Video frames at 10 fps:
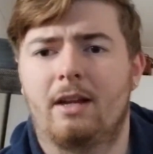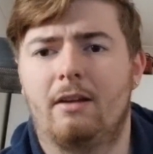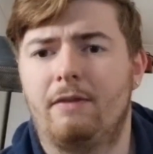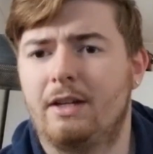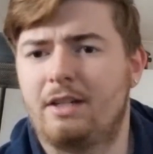
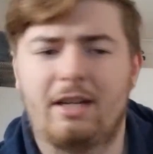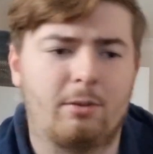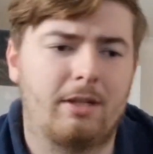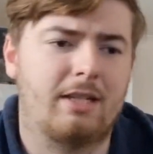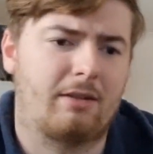Uh,
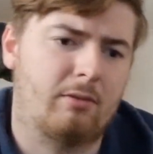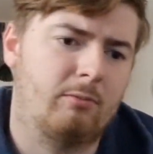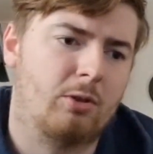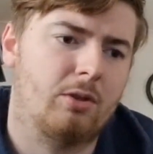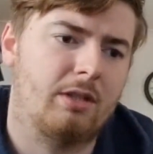Thursday, twenty-sixth,
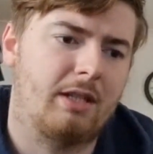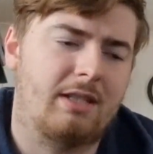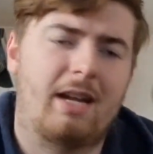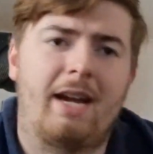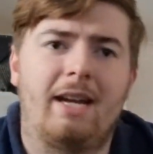I'm recording
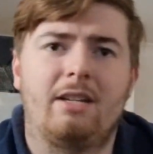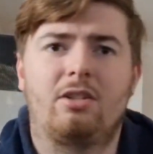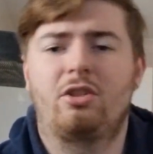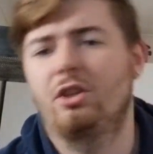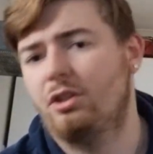this,
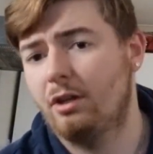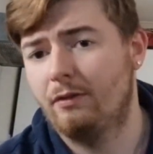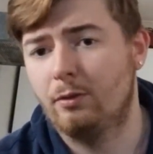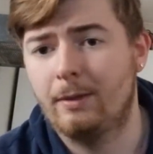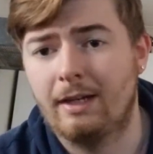and just
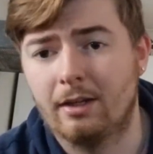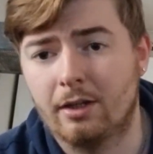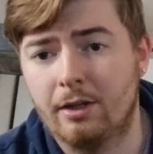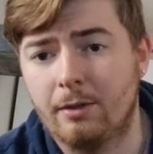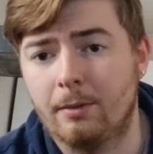over a week
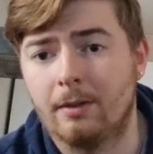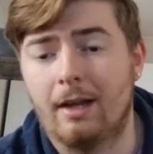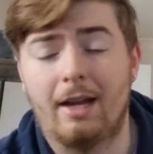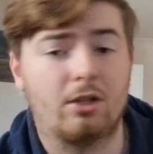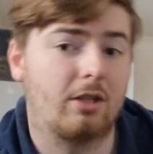ago,
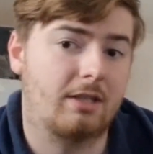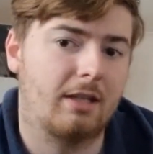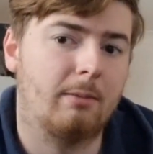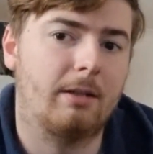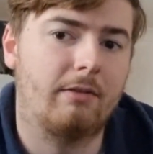as you could
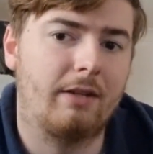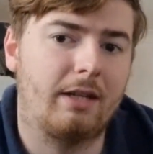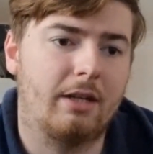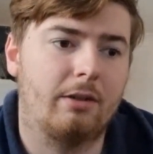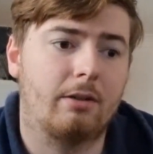tell by the
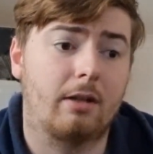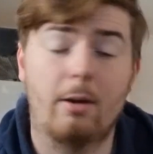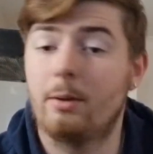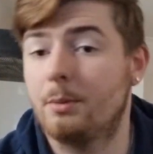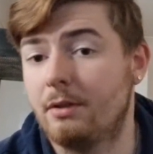video,
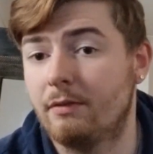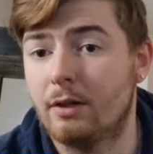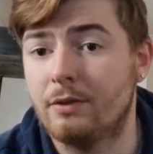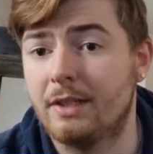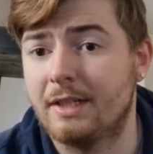Chloe was
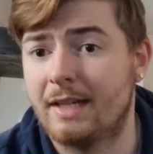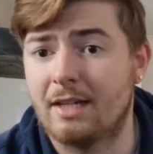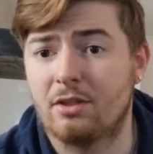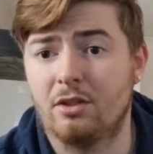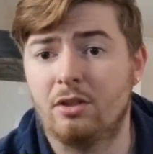involved in an
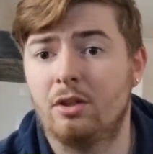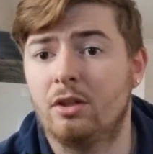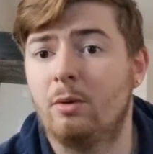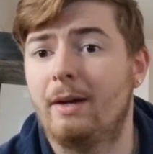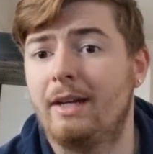accident
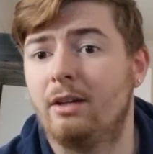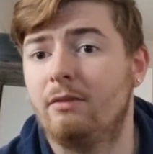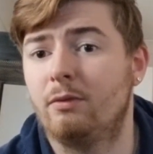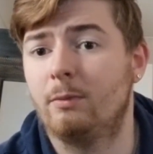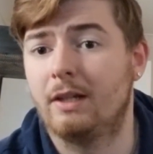on her way
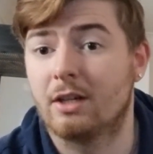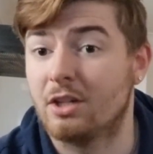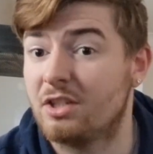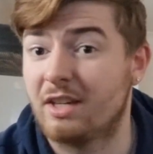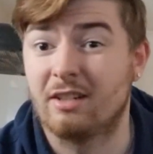home from work,
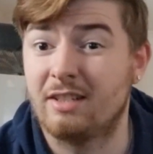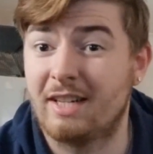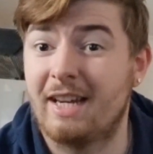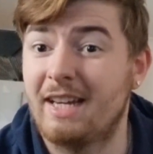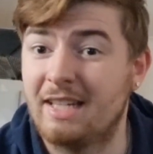her
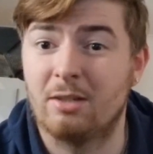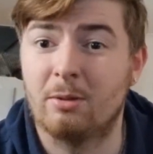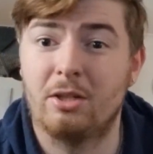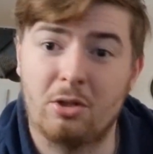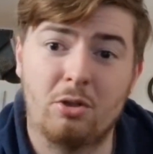second day
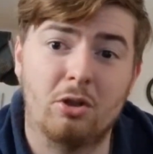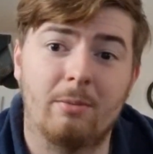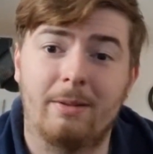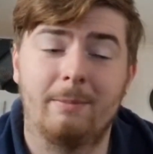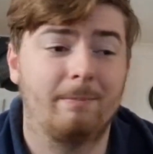into her new
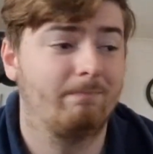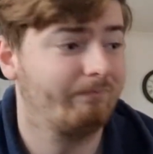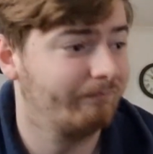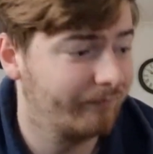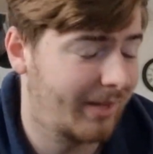job.
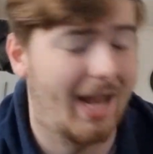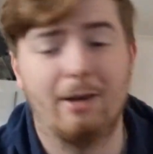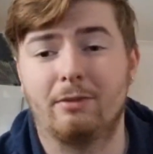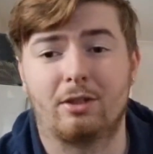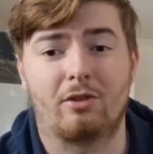
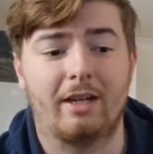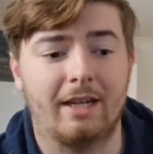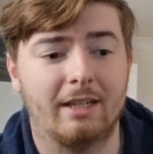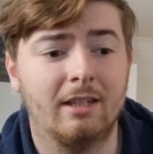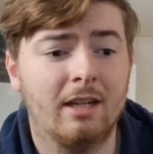How
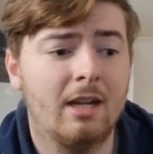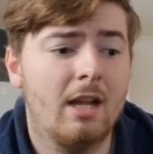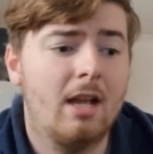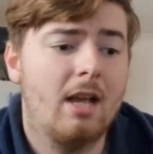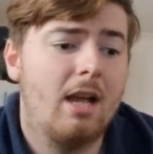frustrating!
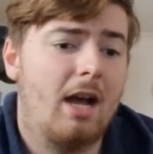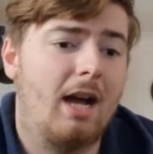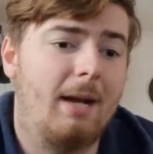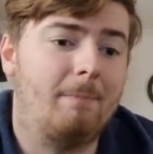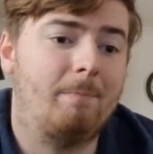
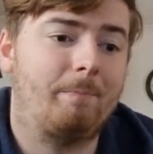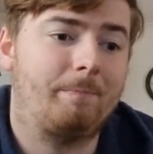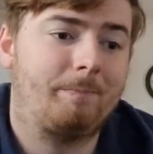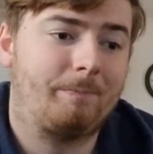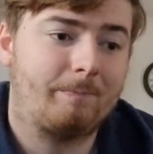
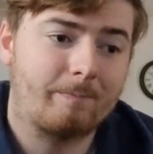Um,